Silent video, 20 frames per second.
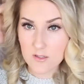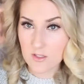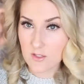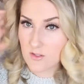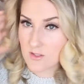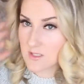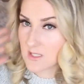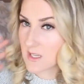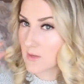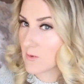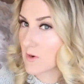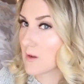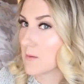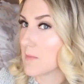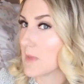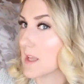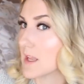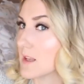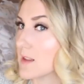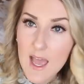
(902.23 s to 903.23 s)
Do you see what I
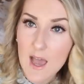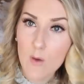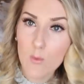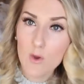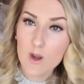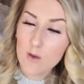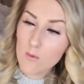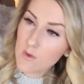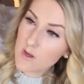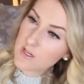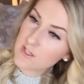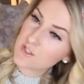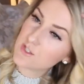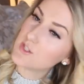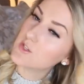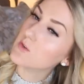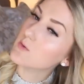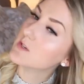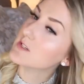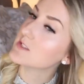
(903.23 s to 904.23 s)
mean? And what I wanna
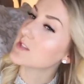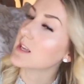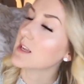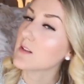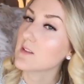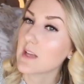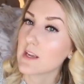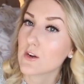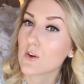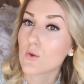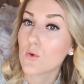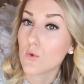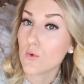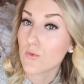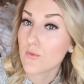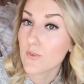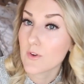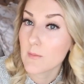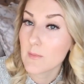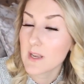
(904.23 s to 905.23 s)
do is like let it
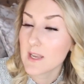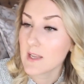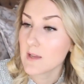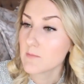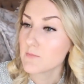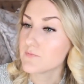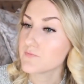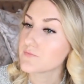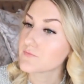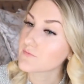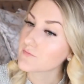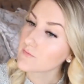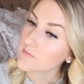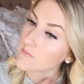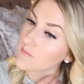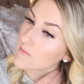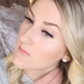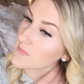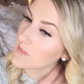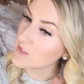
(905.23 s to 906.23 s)
cool for a minute.
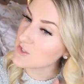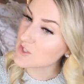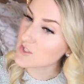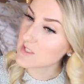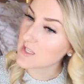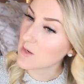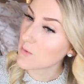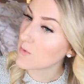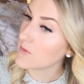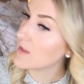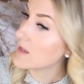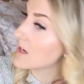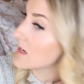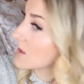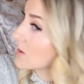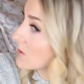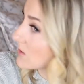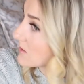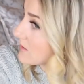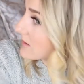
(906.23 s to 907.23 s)
Just like with
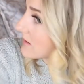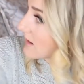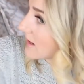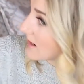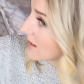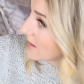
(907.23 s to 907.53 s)
any curling